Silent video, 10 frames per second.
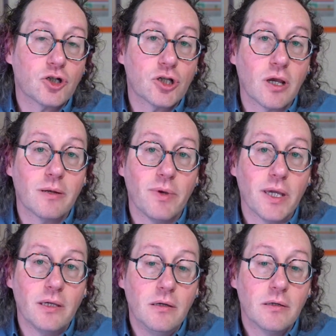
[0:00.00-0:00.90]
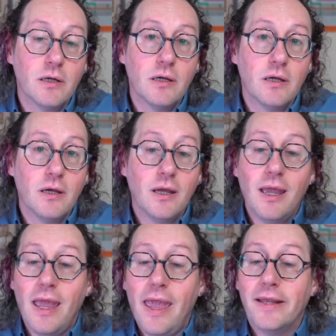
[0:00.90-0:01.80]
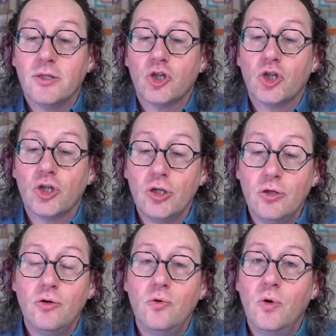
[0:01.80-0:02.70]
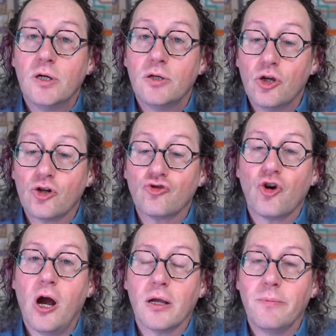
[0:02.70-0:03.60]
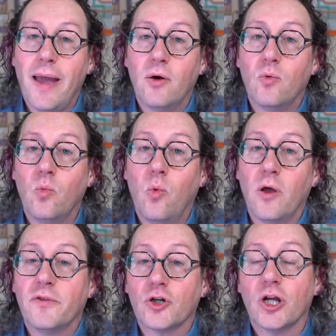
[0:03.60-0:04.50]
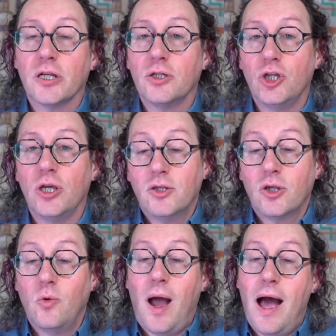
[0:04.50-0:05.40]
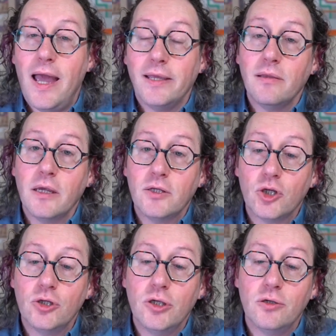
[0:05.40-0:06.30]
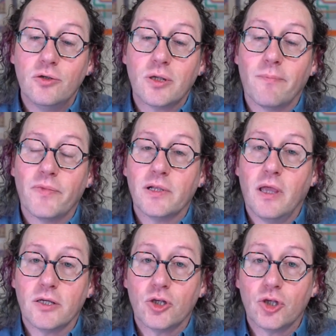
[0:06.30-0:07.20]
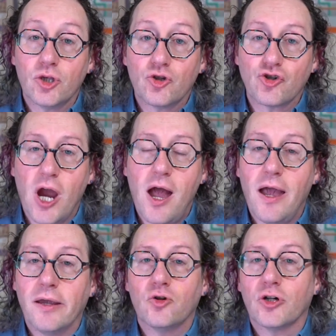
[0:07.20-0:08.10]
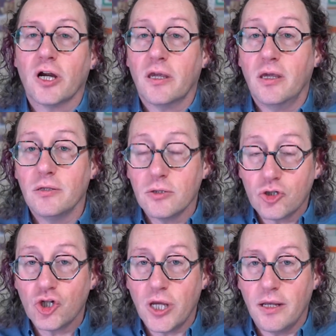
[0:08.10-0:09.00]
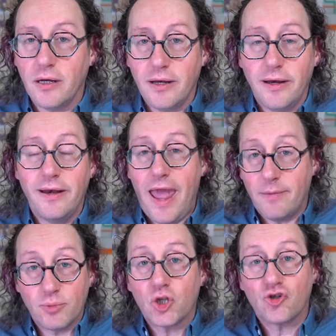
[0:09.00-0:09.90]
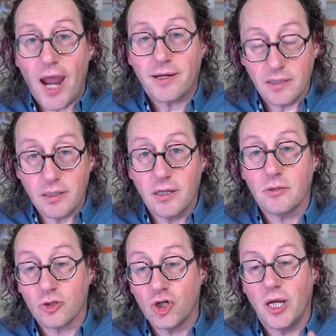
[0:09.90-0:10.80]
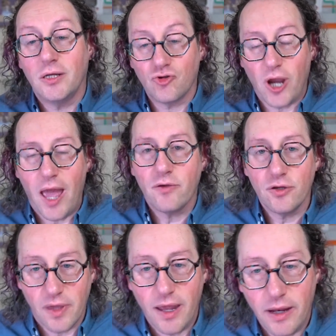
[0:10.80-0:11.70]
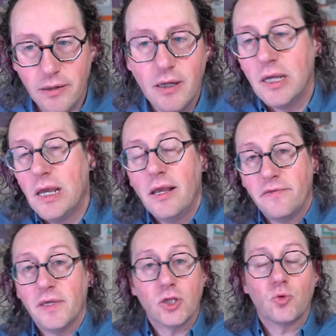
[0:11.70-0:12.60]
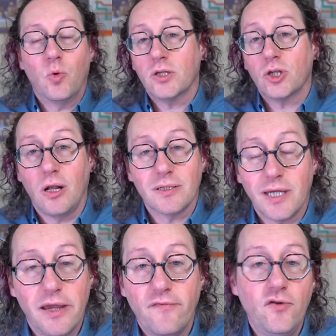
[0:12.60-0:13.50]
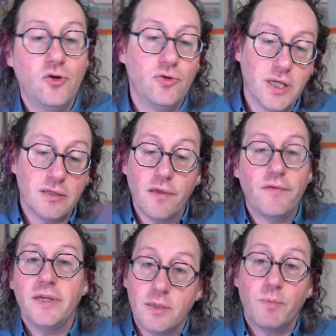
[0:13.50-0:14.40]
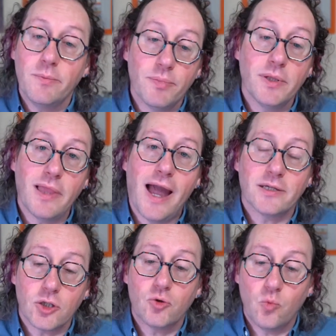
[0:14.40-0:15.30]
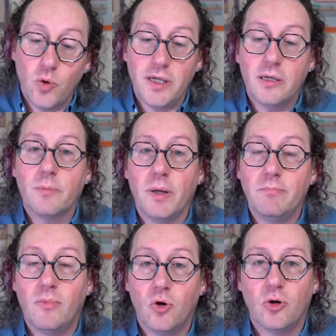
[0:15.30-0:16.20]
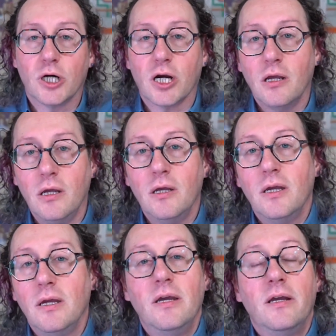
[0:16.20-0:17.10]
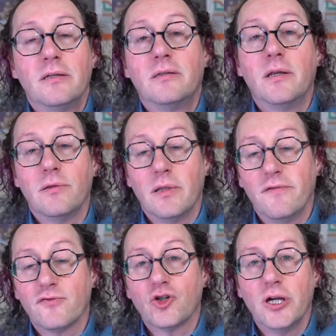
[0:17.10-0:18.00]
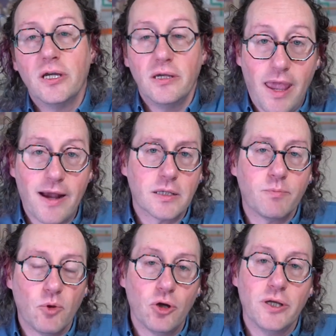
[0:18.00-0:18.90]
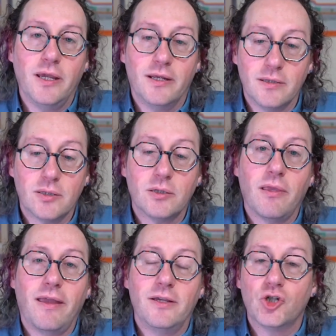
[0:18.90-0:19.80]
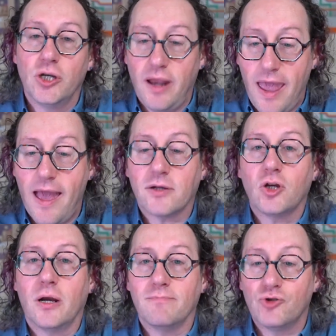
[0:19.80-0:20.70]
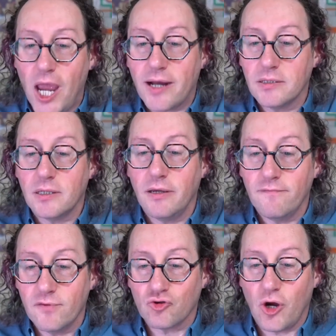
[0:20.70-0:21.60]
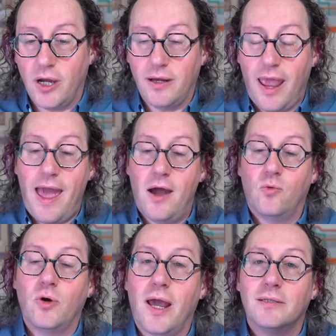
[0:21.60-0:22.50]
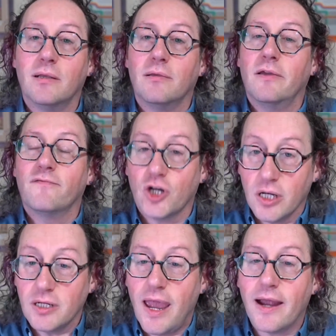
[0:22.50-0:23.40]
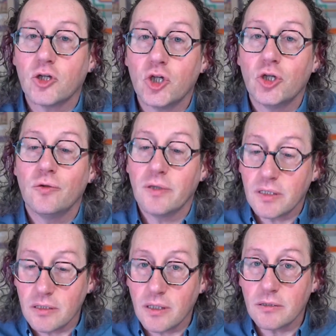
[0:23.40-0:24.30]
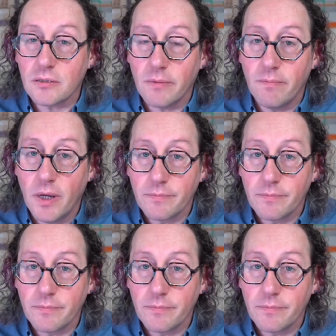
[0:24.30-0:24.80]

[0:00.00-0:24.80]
is going to be. And two, you're wrong about what they're going to do. So I like to use something like stride or a kill chain and an abstracted kill chain rather than this is what Salt Typhoon did to these people last week, but more delivery, exploit, installation, act on objectives, right? How do I deliver an attack to this system?